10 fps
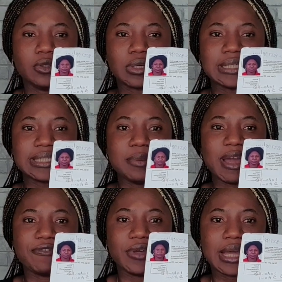You can see
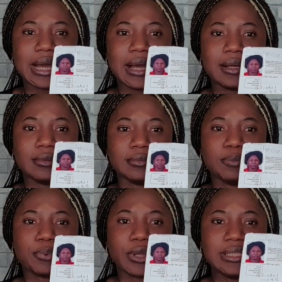my
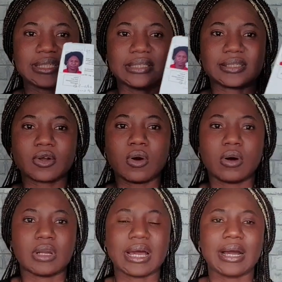fingerprint. It is
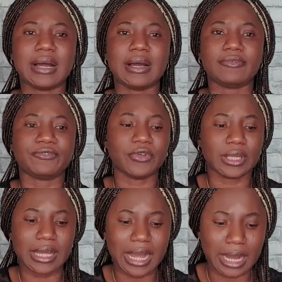called
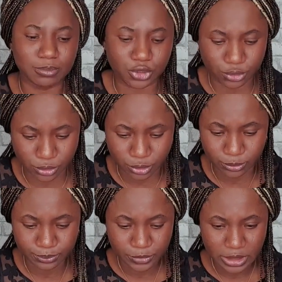Fingerabdruck
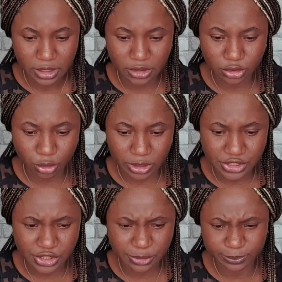in
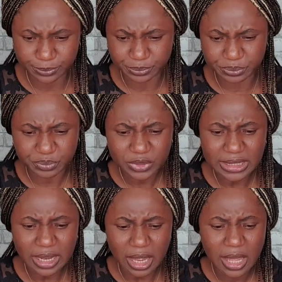Deutsch.
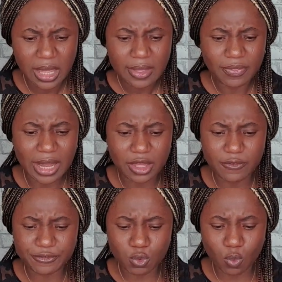Now,
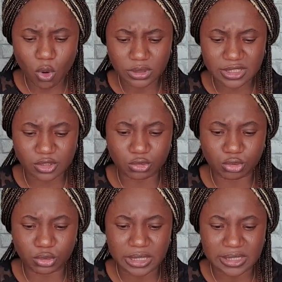if you want to
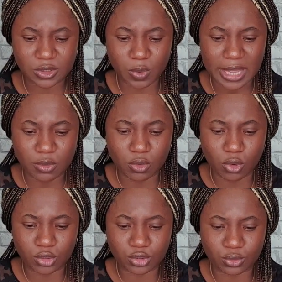do this, where you
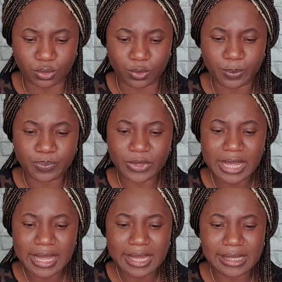go to
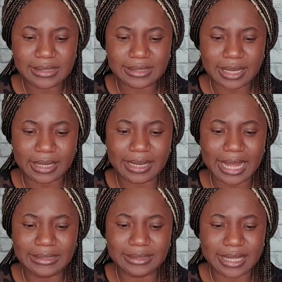is
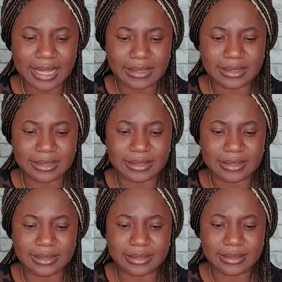
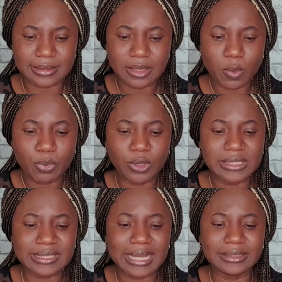
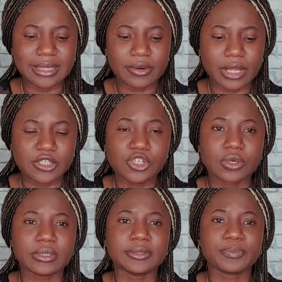
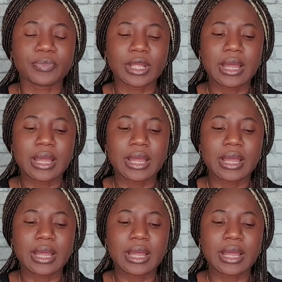Landespolizeidirektion.